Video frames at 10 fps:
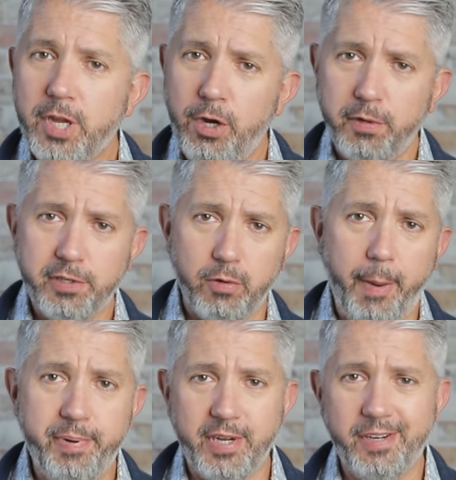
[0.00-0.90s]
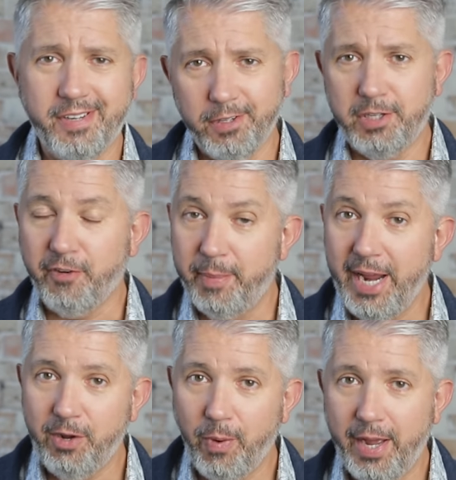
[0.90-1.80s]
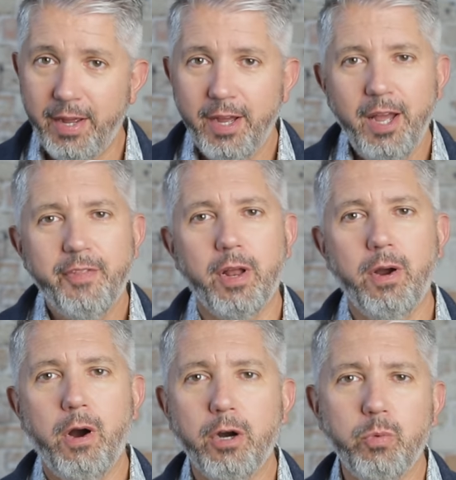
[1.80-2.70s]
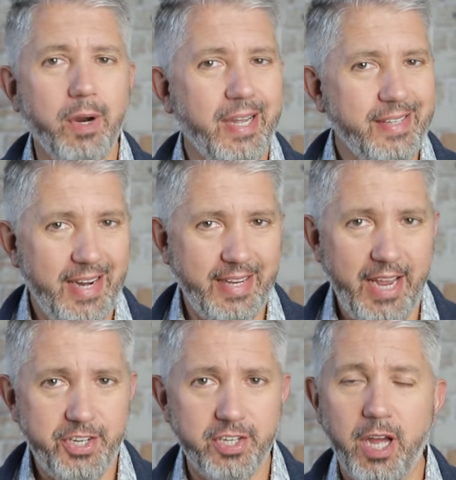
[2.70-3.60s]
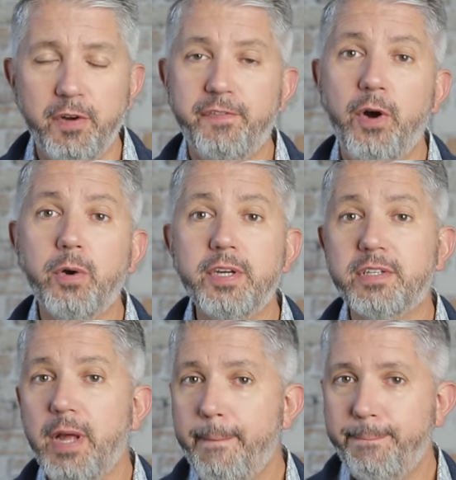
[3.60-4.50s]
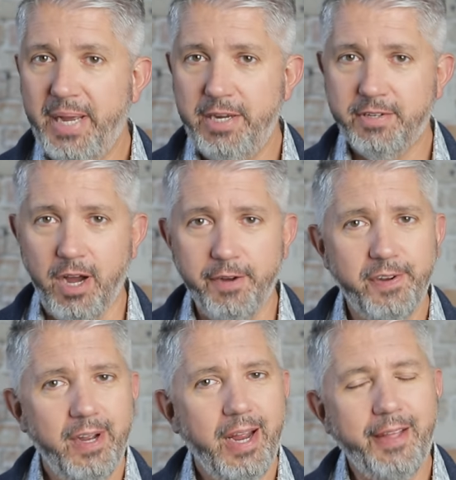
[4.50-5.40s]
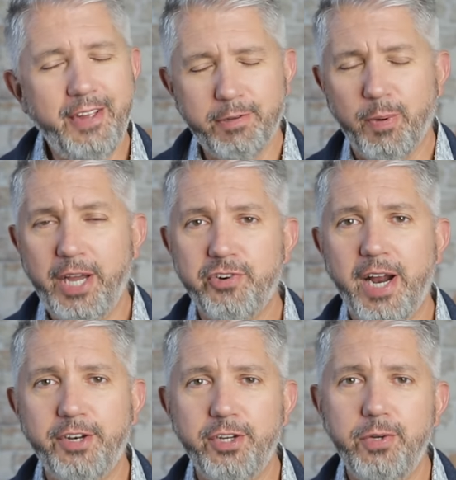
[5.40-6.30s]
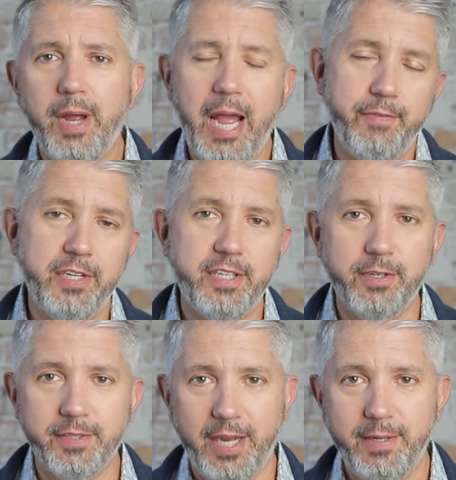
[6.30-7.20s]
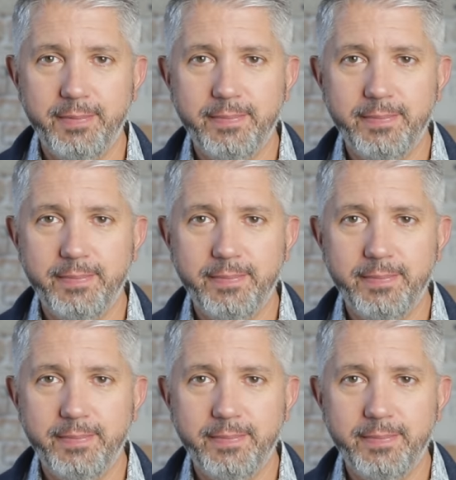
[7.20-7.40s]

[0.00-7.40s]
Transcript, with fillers: It also represents, at least for me anyway, that hard work, dedication, and focus pays off, and that's what I try to do every single day.